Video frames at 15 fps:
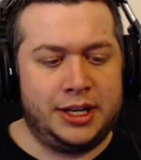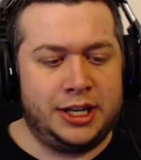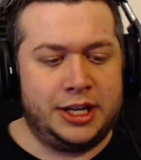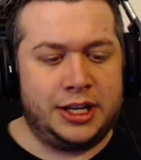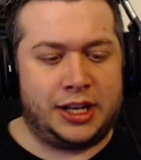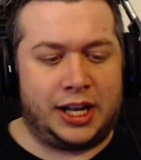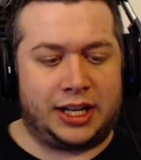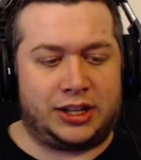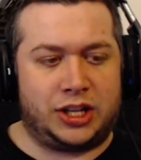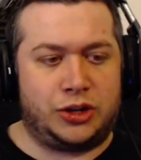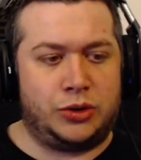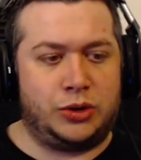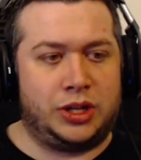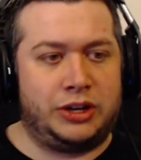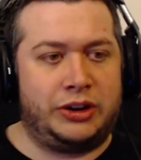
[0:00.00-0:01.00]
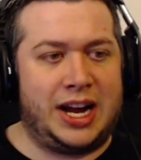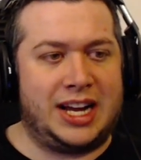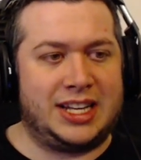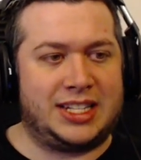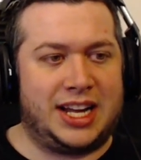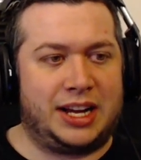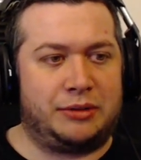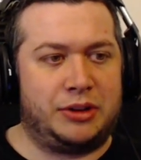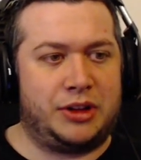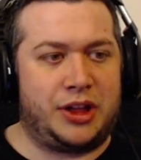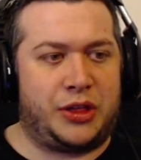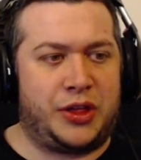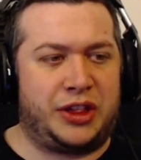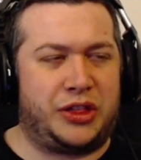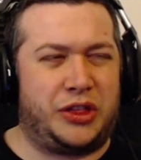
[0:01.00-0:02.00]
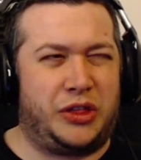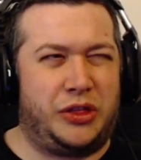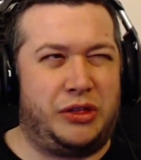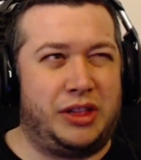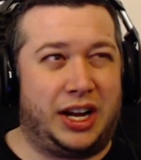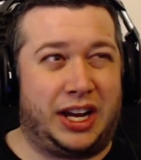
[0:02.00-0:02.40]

Like, the dude literally has, like, I think, like,